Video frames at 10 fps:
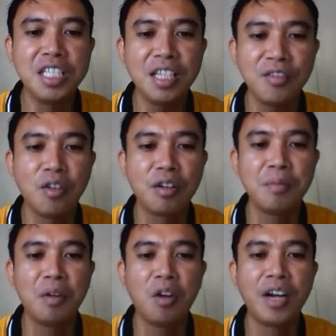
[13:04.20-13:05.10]
original
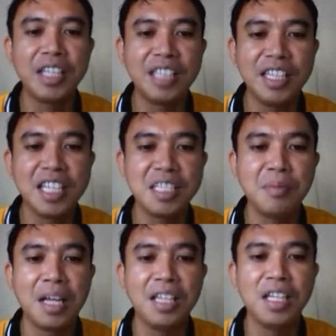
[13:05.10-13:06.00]
form or in the
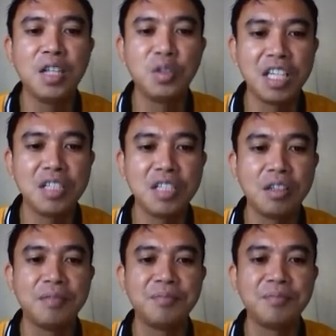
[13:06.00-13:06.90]
decimal
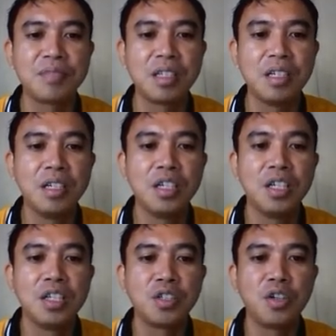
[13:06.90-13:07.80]
notation.
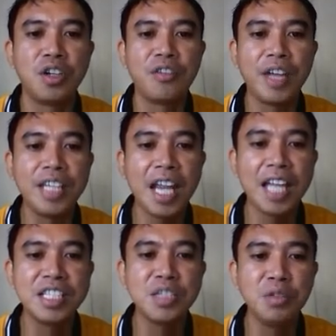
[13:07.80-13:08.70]
So your
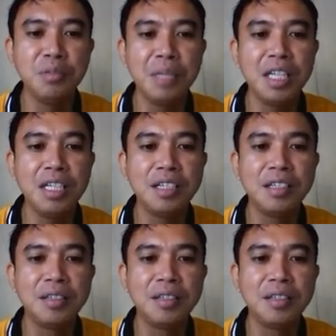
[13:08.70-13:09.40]
final answer would be